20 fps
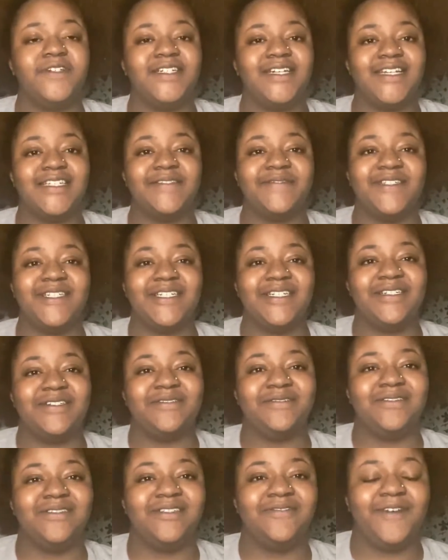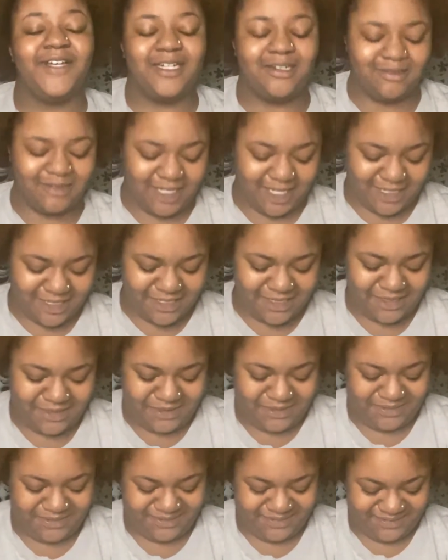for the next video if I don't edit.
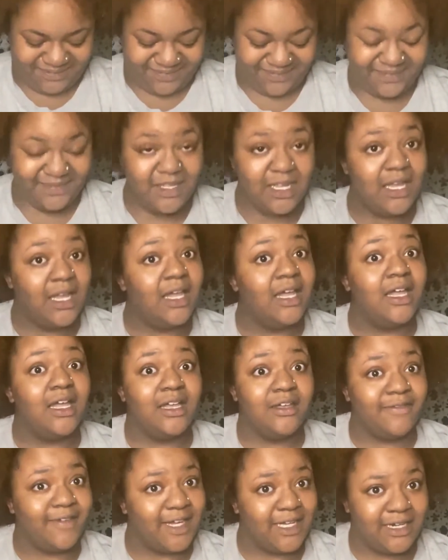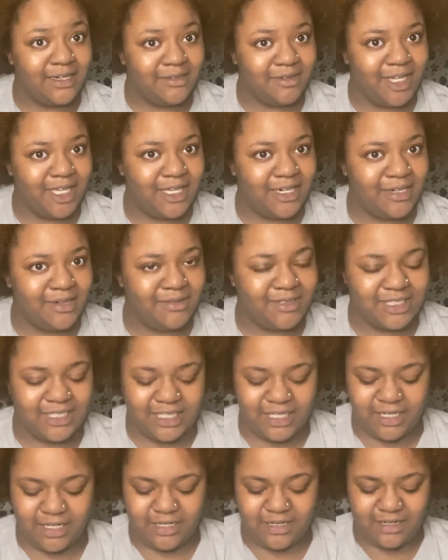If I don't edit onto
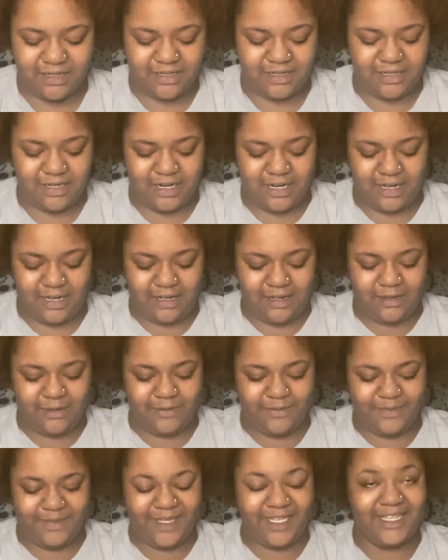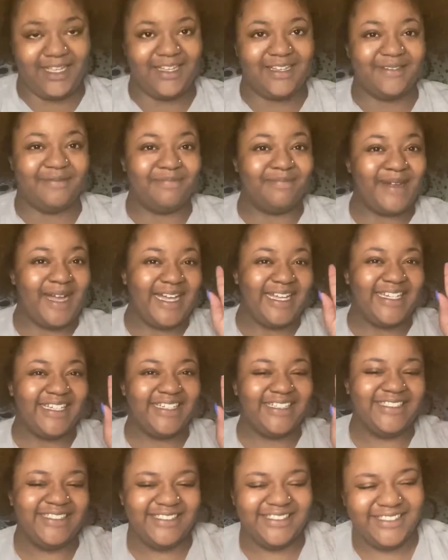here. But yeah,
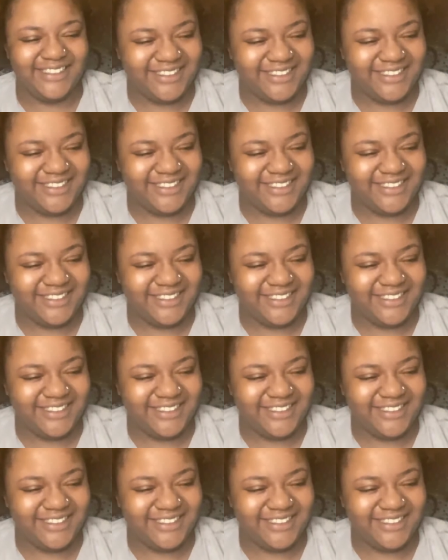bye.